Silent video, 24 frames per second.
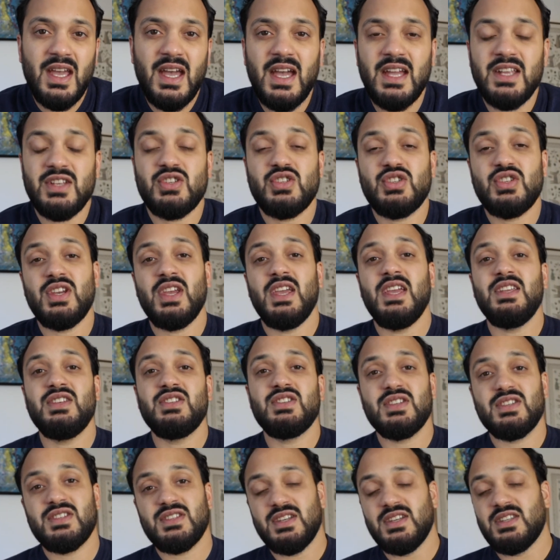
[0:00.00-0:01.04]
and
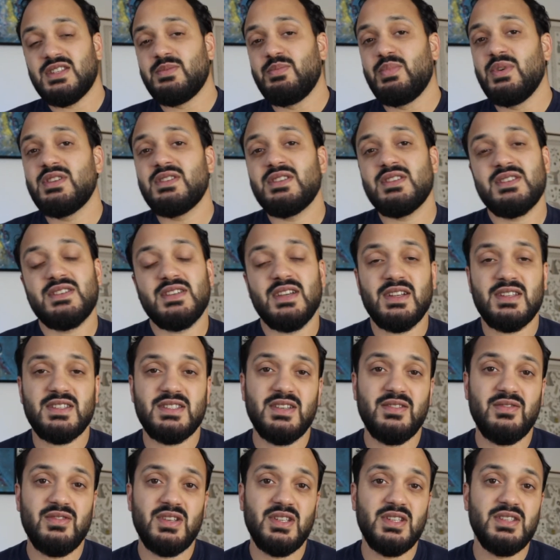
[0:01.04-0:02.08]
changes its business
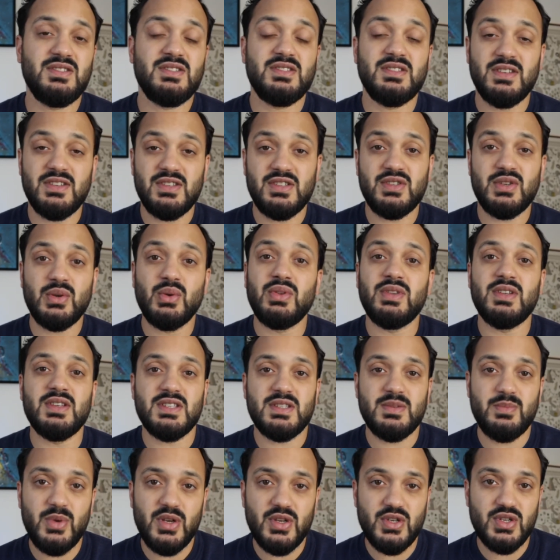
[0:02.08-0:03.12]
activities to suit
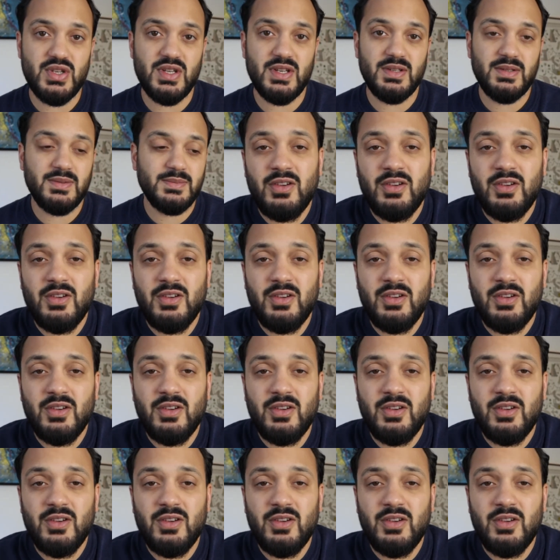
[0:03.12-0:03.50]
this mission.